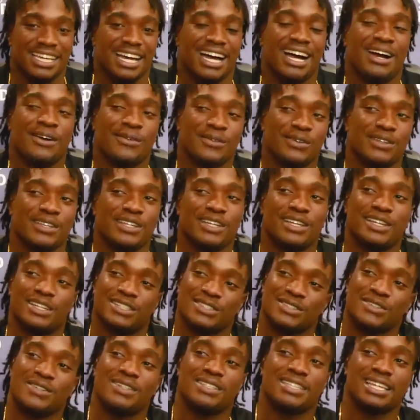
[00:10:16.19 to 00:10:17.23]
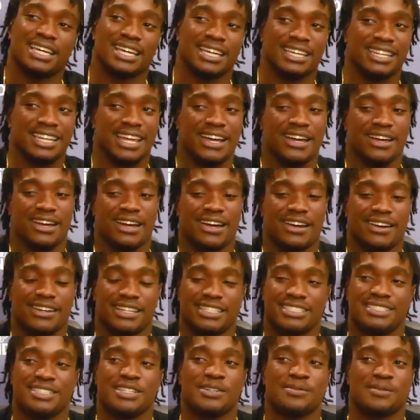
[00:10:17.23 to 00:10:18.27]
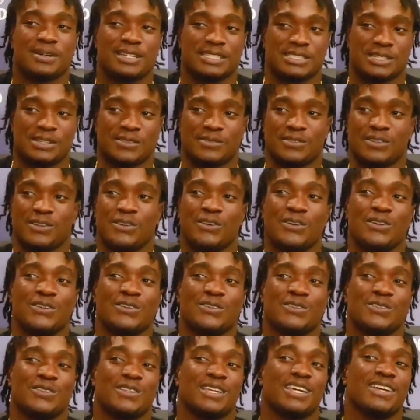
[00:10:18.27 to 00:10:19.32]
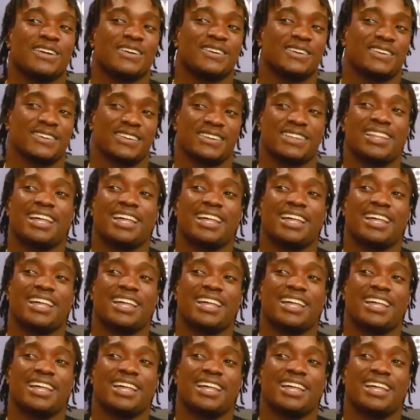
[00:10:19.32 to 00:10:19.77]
I really enjoyed that, and I consider myself a critical thinker.